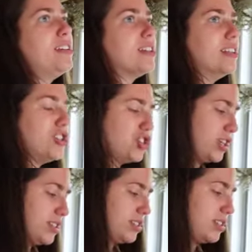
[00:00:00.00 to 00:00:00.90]

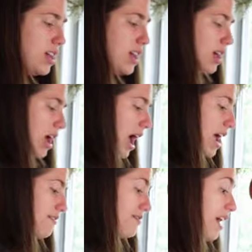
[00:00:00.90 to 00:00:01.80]
delicious. I
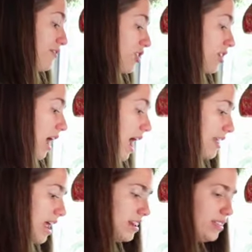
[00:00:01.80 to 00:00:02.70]
have never
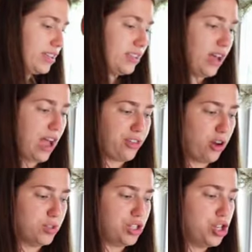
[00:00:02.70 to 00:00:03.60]
had anything that I
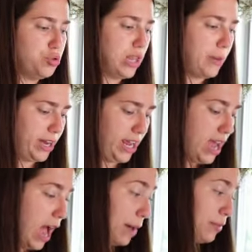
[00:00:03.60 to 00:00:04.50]
thought was too lemony.
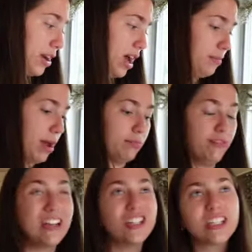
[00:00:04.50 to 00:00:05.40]
I put it on my
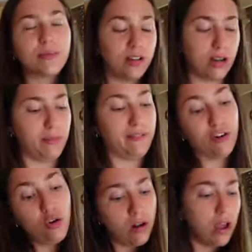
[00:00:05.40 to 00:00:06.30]
veggies, I put it on my
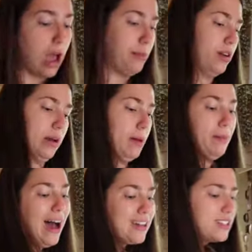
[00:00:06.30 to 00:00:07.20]
fruit, I put it on my
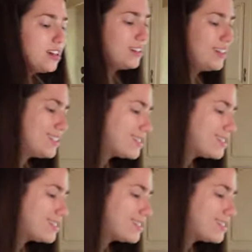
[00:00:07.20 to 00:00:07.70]
pasta. It's